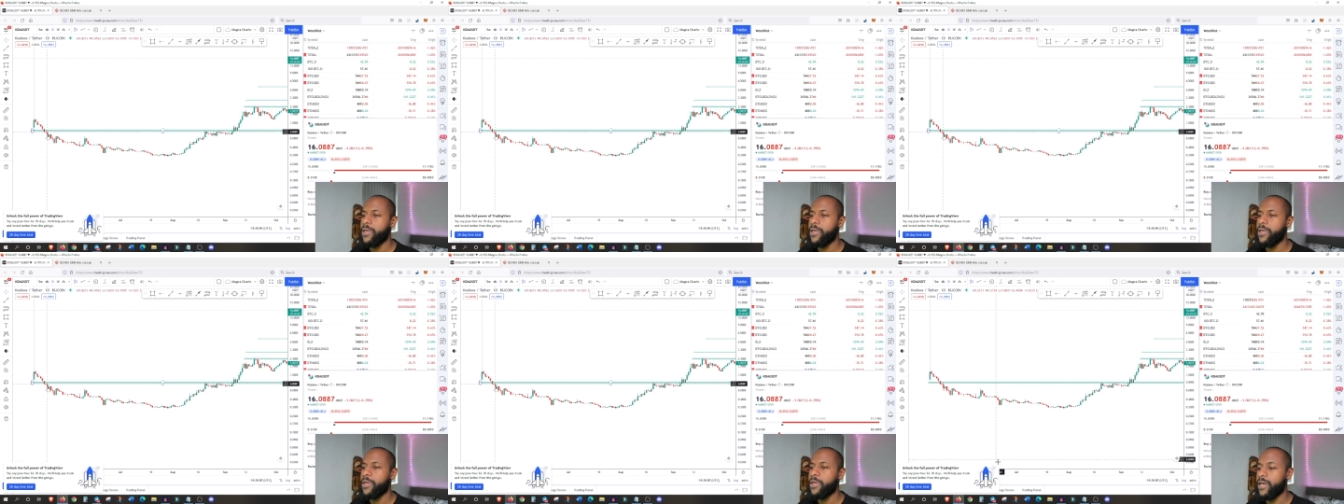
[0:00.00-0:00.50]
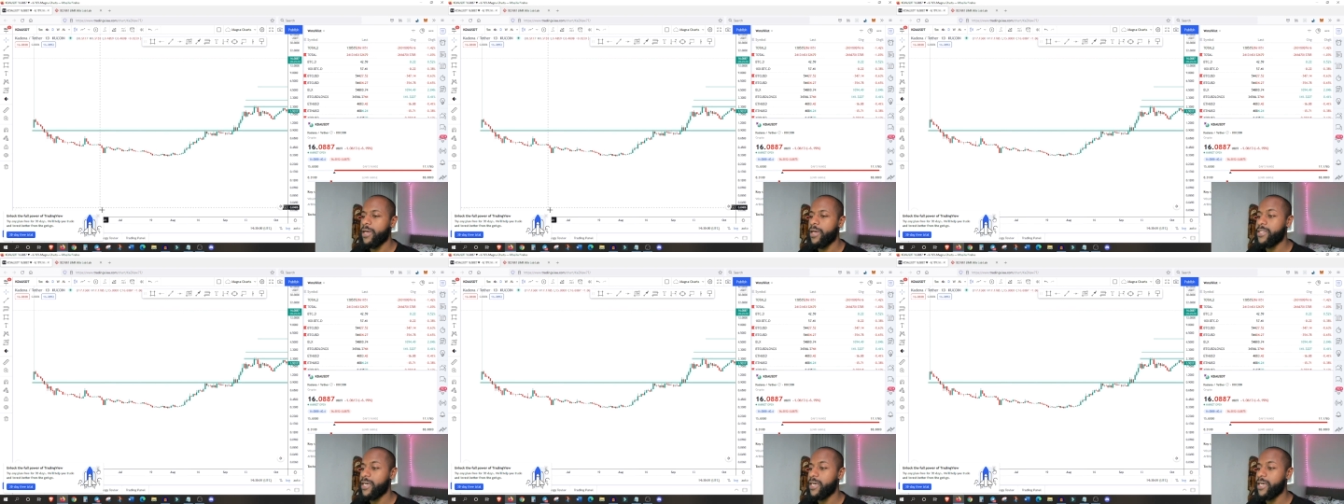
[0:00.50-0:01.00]
and it
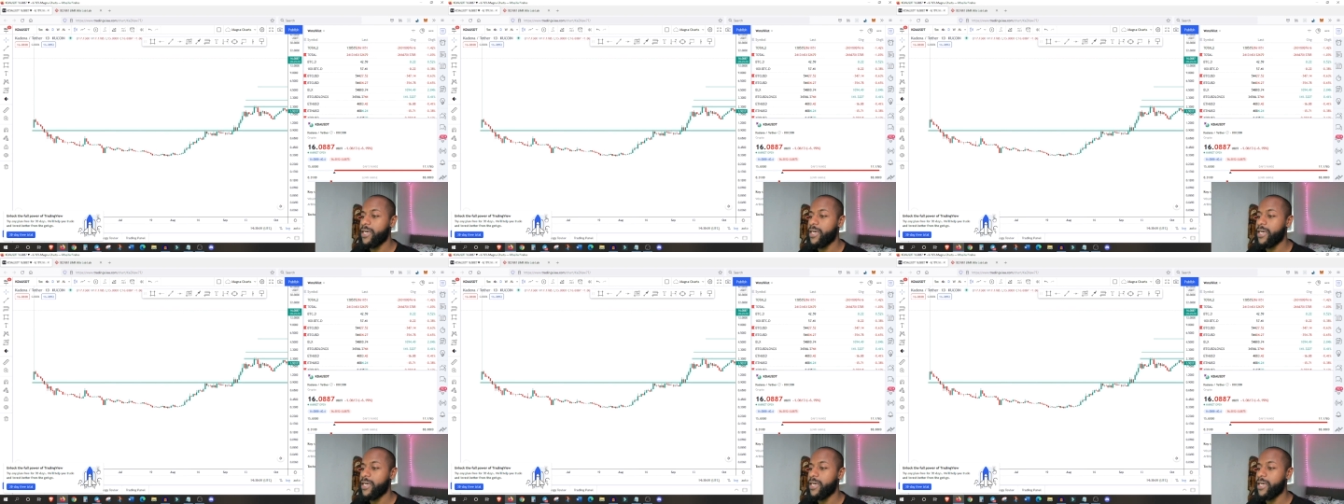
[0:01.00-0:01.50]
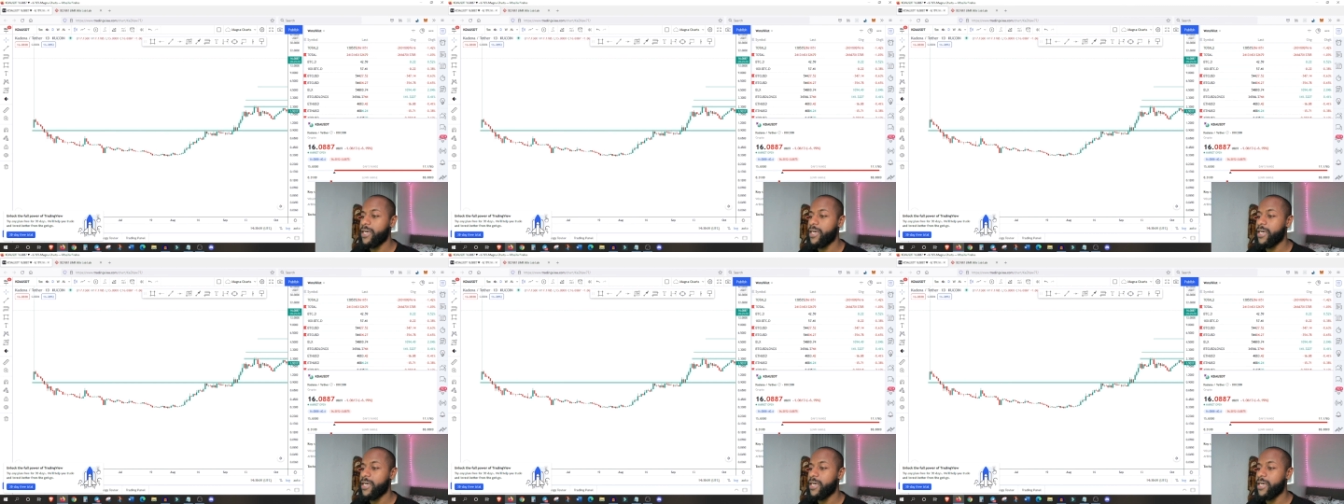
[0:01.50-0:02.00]
takes quite a bit
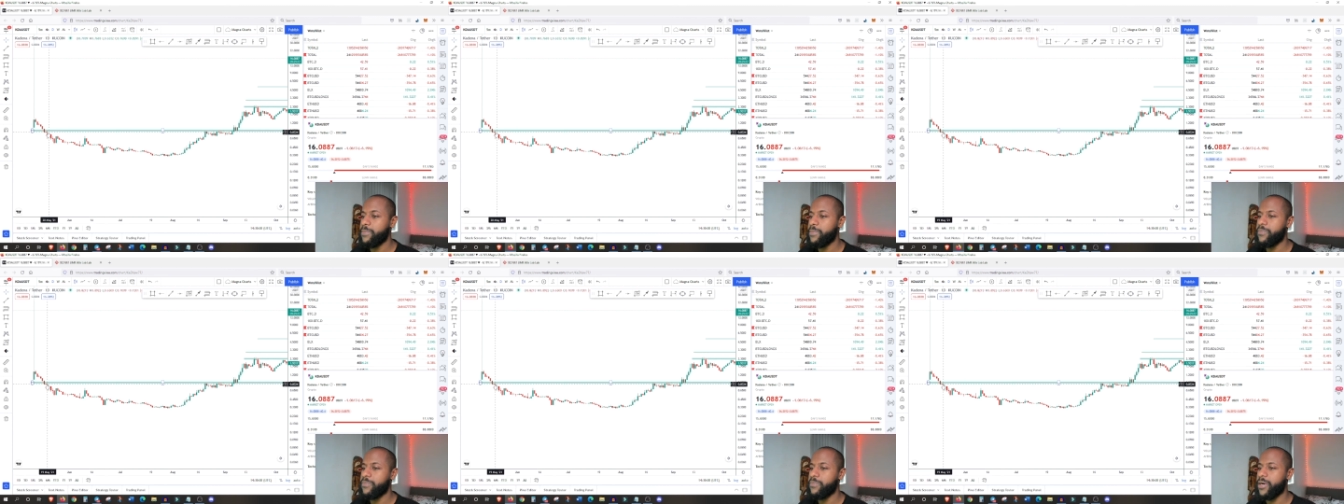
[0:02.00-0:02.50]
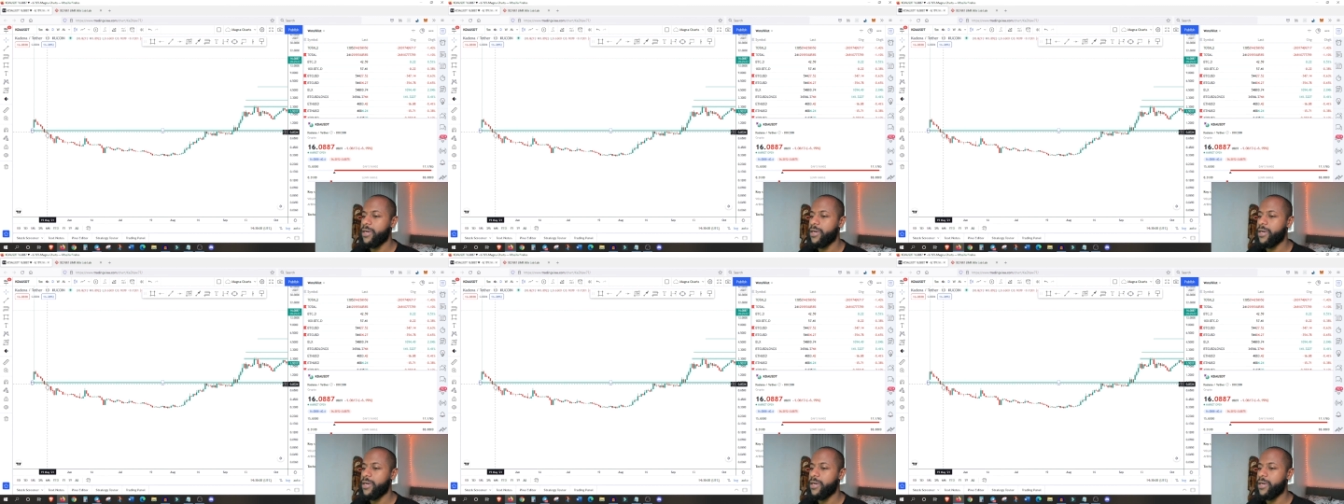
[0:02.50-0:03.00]
of time,
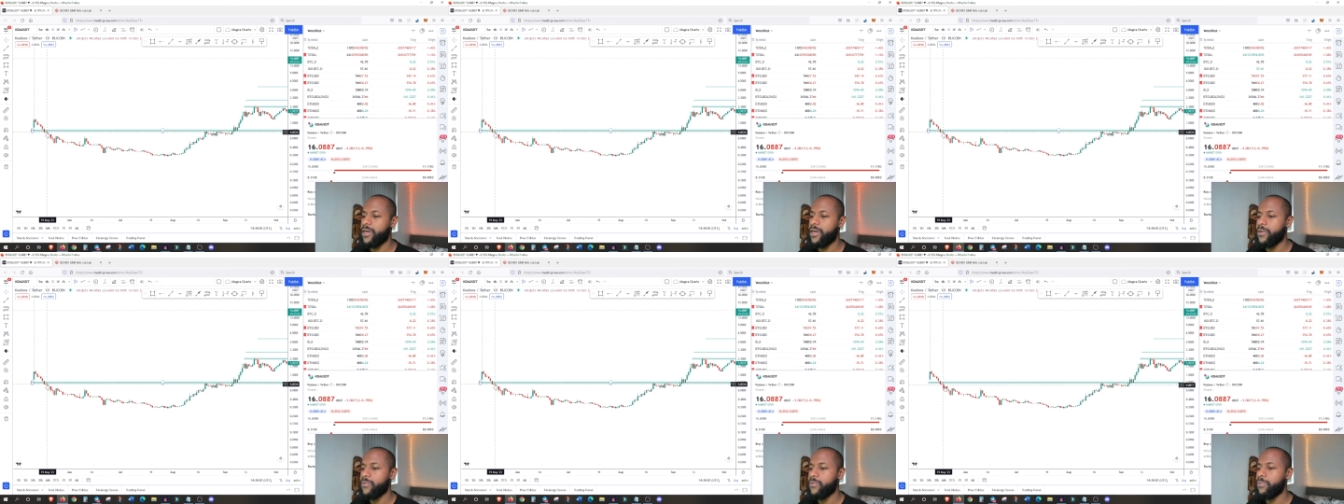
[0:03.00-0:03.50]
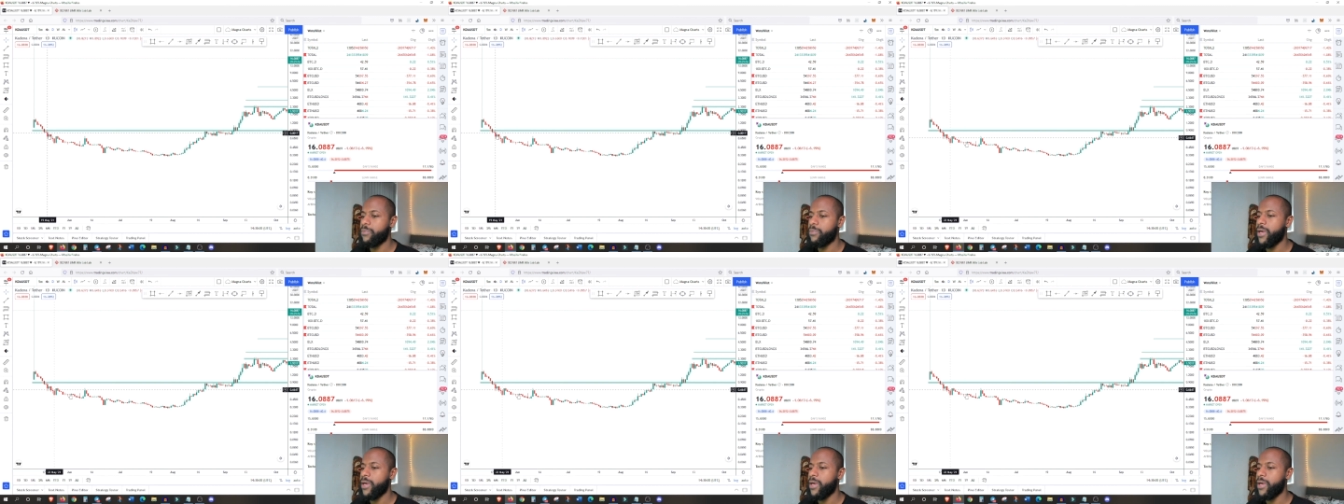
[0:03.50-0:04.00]
but
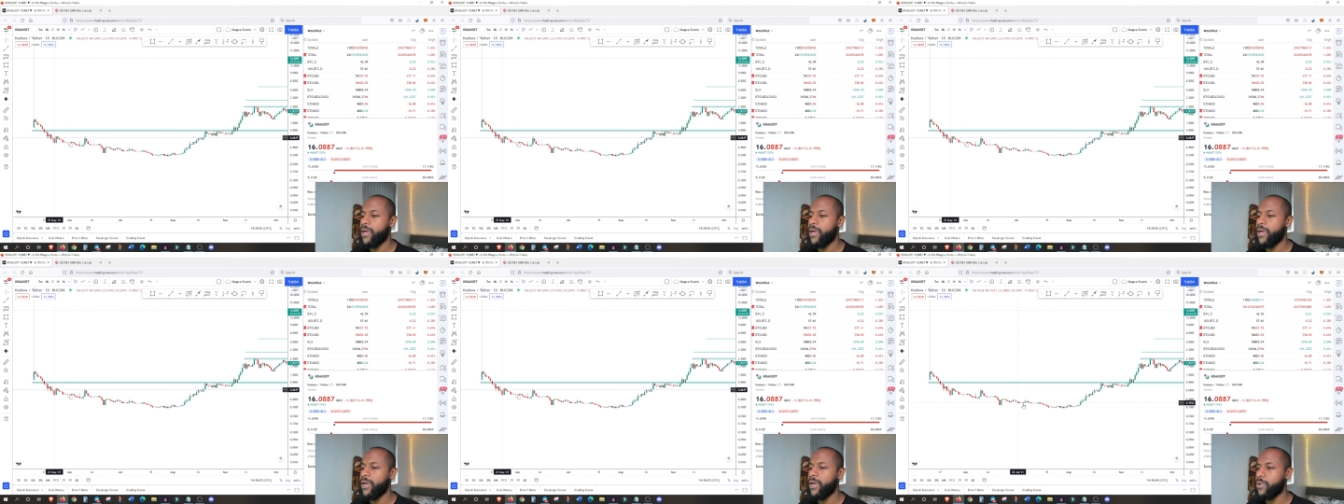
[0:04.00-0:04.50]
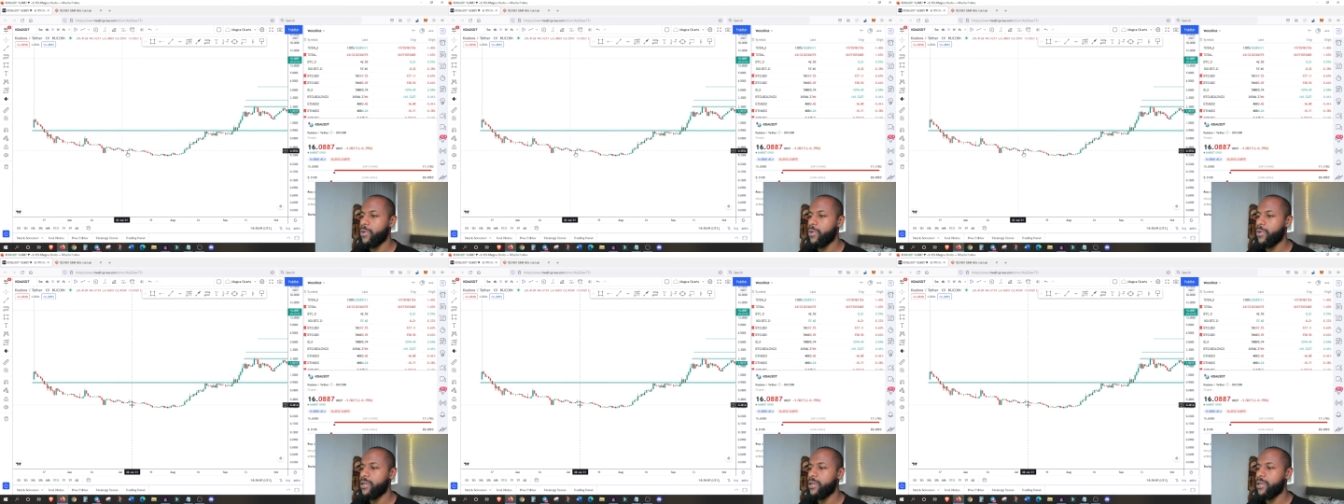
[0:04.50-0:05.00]
from May
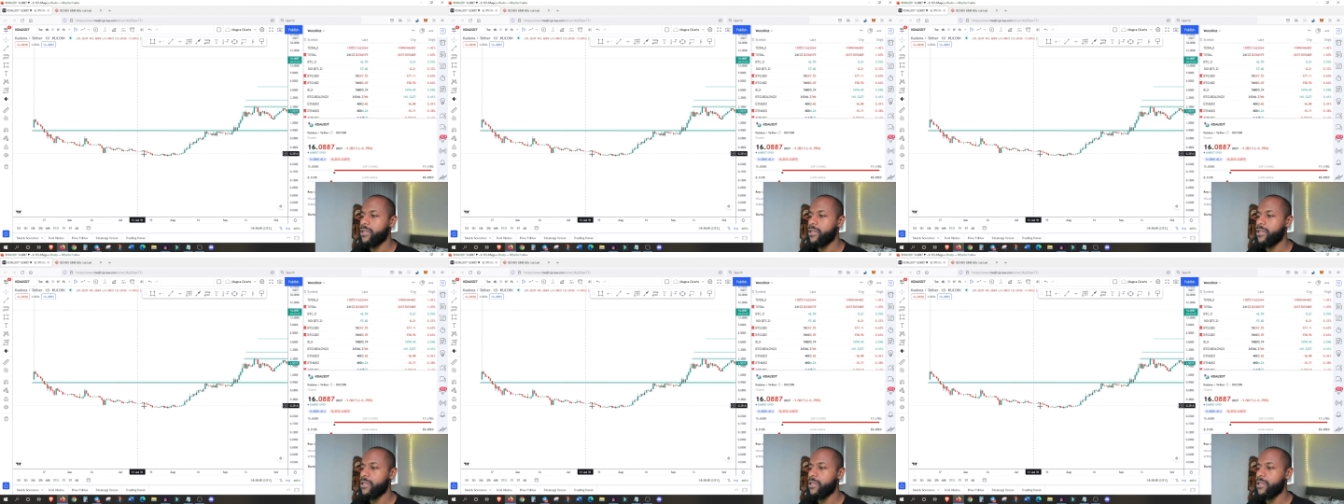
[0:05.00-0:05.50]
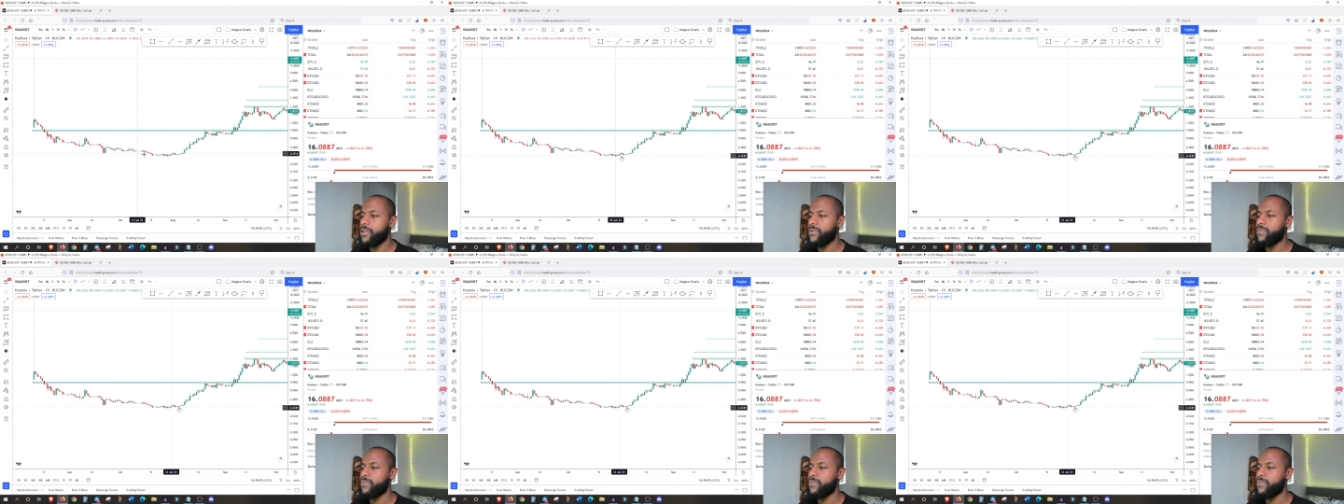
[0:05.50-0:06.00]
21, just kind of